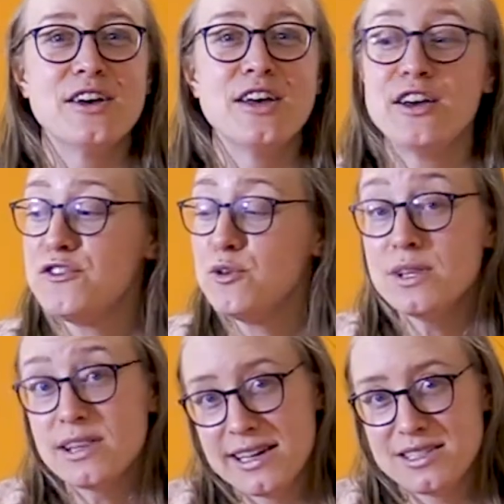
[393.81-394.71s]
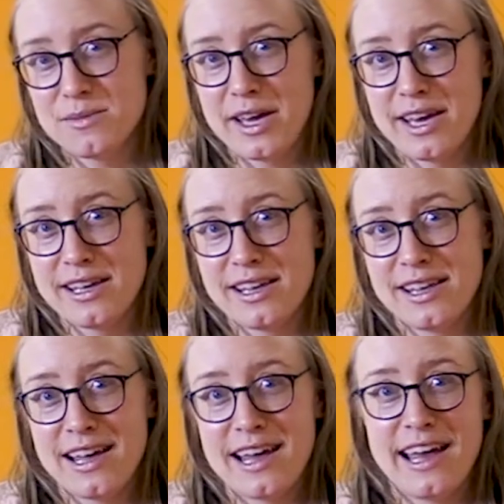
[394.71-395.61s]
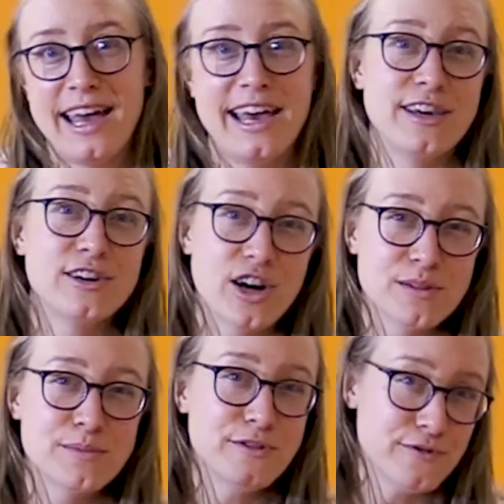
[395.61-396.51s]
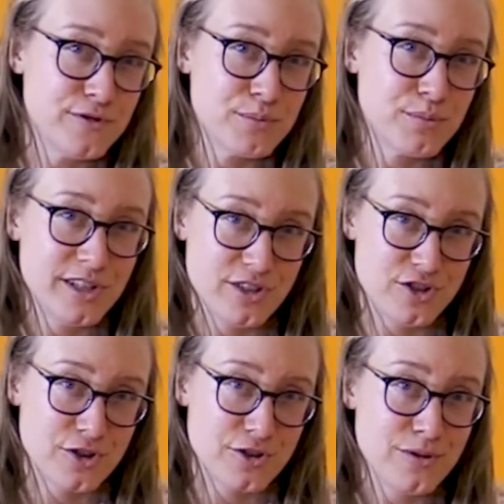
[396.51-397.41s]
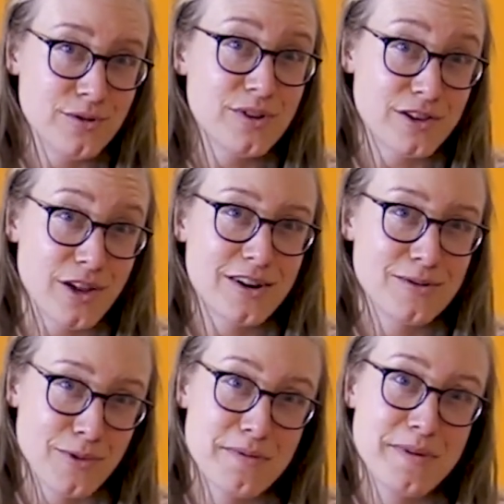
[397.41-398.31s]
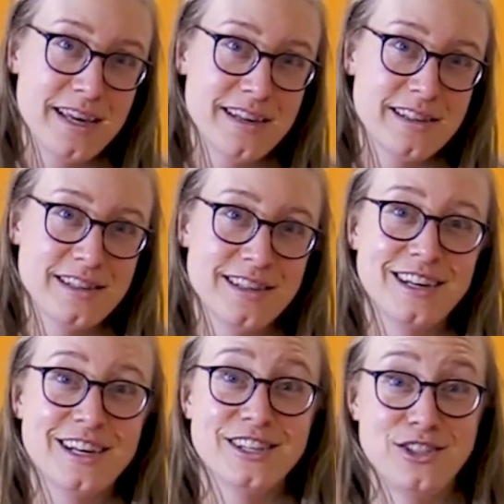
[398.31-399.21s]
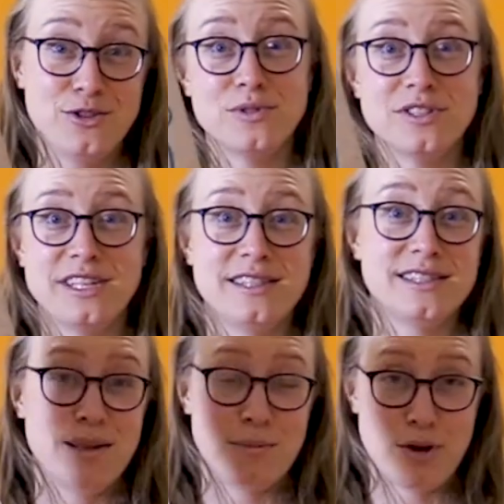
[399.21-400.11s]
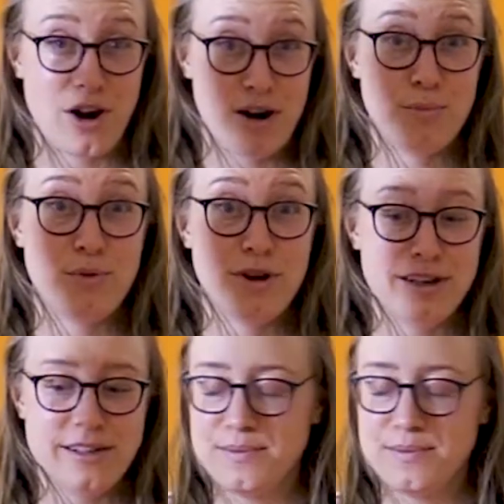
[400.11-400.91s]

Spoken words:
If you would like to make a carbon footprint journal along with me, you will need some cardboard.